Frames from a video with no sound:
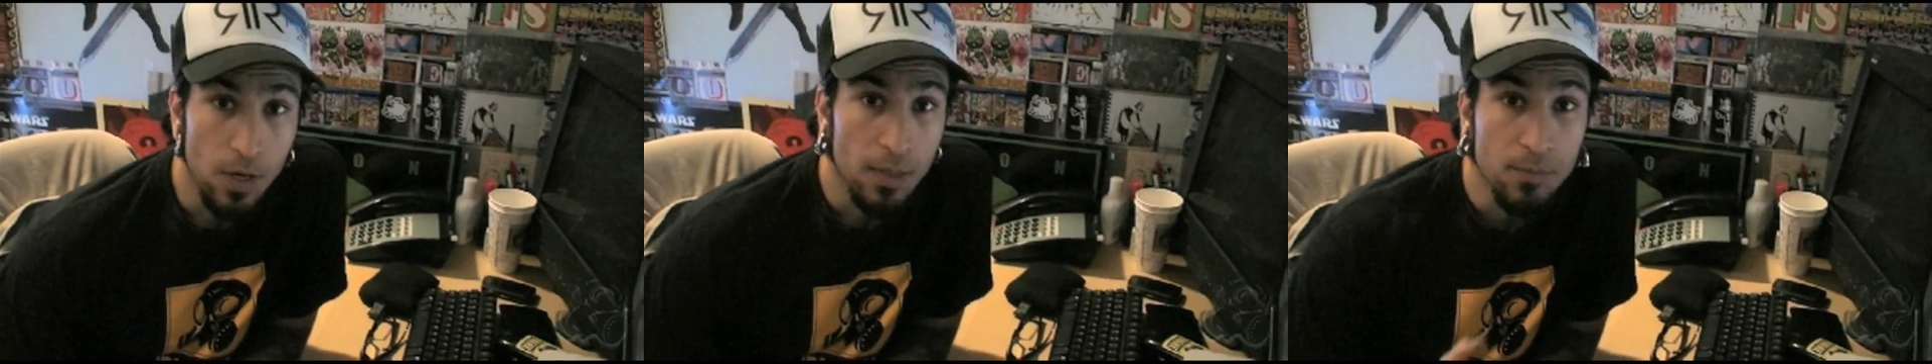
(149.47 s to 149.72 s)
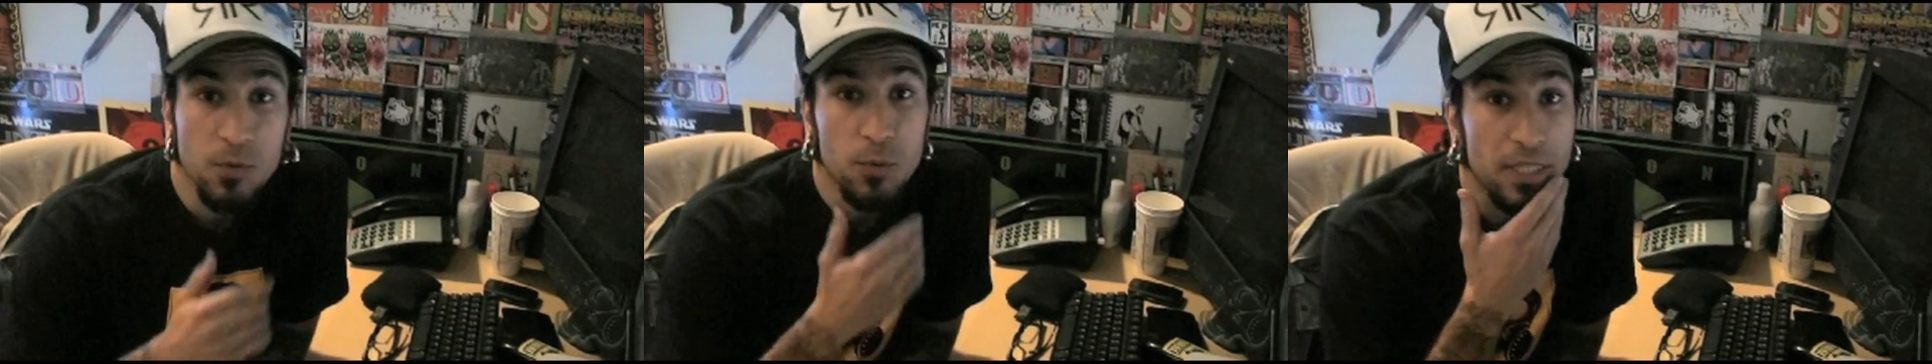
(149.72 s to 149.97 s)

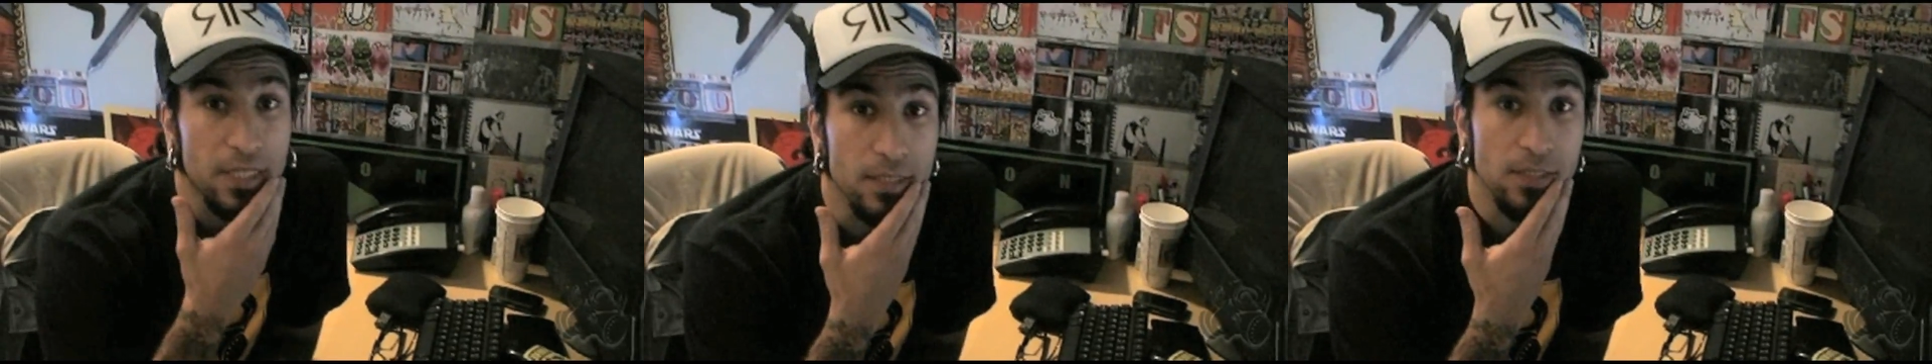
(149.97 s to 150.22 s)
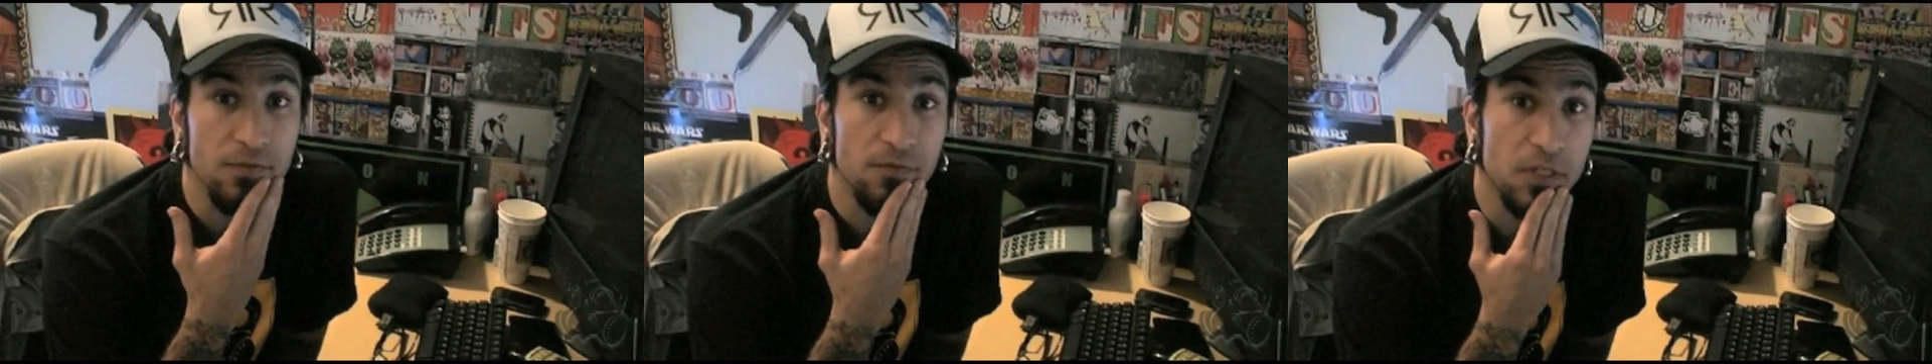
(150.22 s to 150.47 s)
I'm
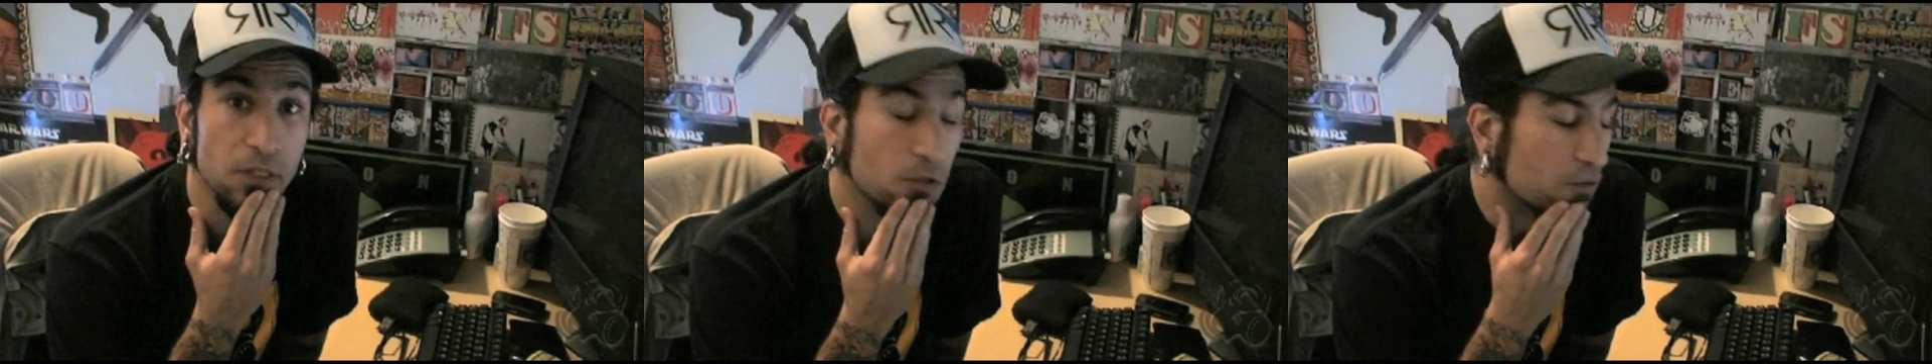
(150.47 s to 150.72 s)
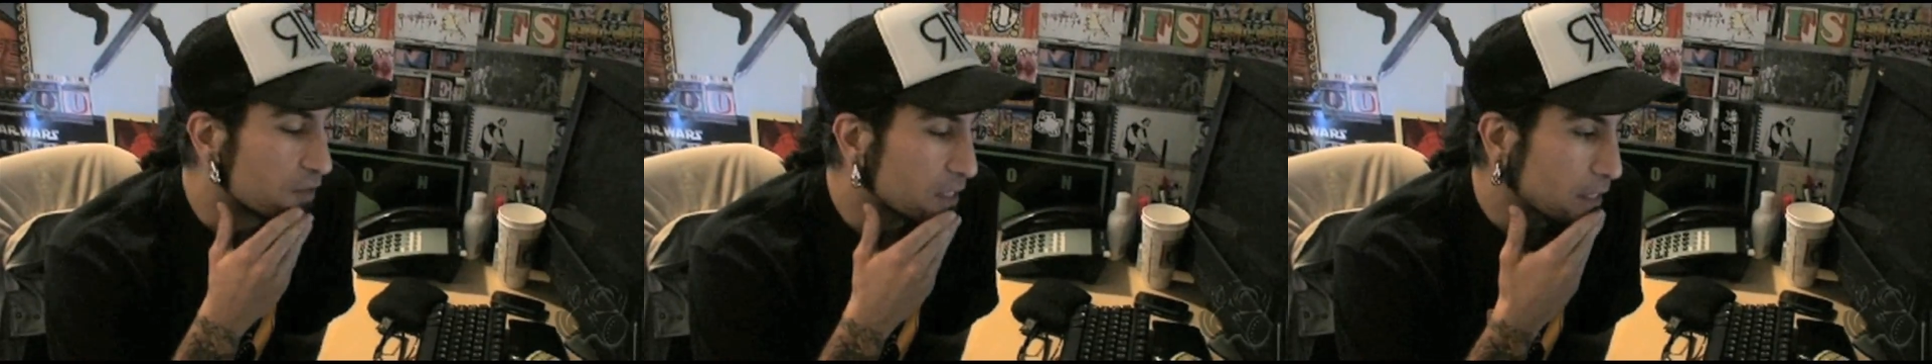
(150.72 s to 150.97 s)
tweaking vehicle
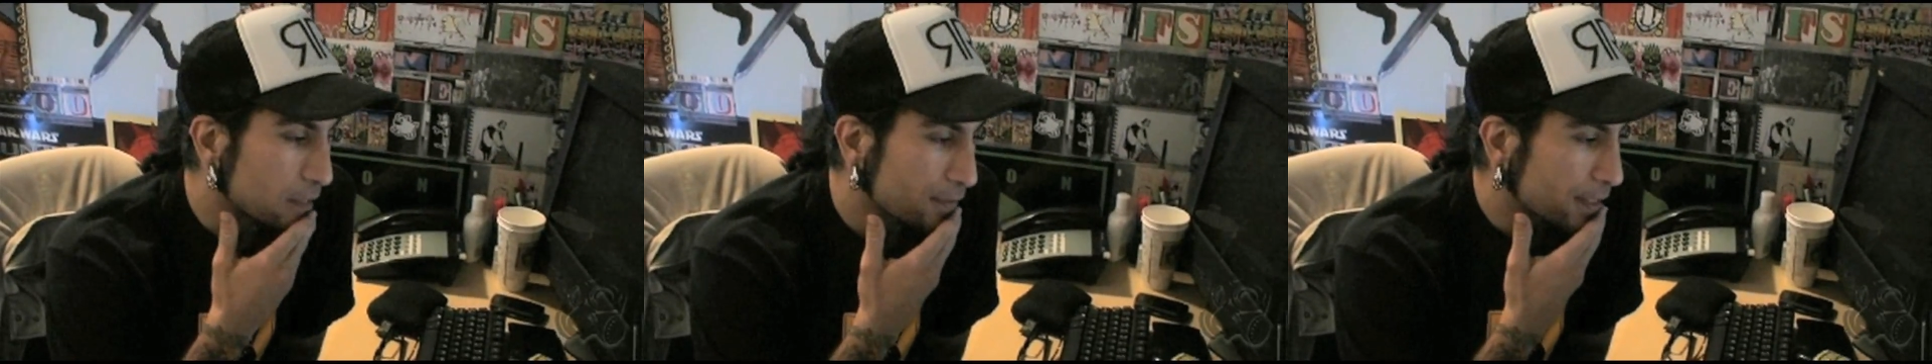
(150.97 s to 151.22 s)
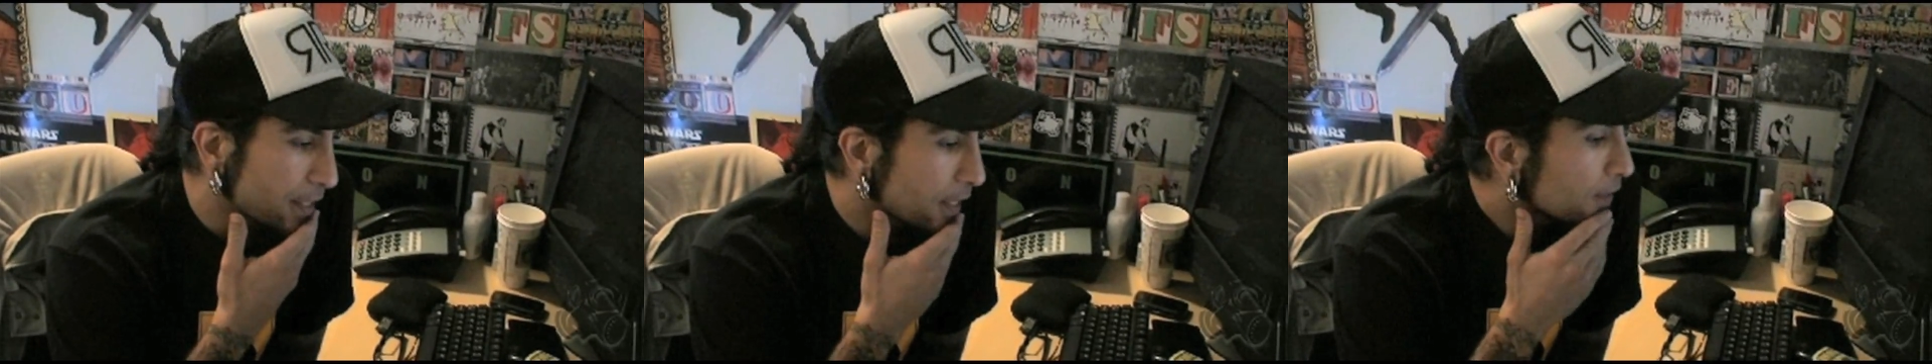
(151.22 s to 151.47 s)
physics
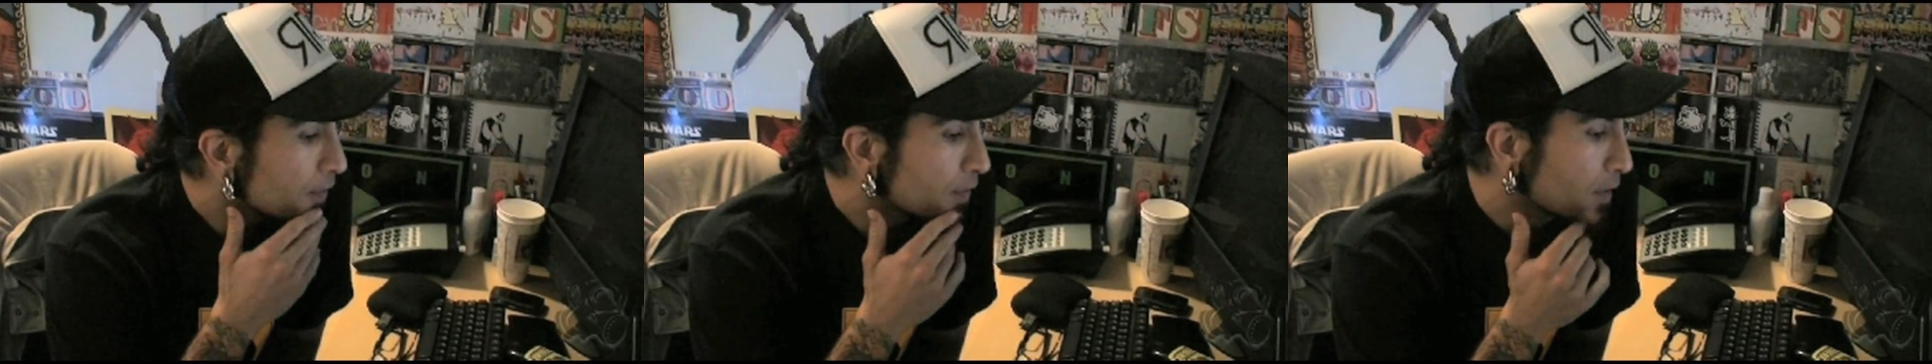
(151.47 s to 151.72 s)
right now,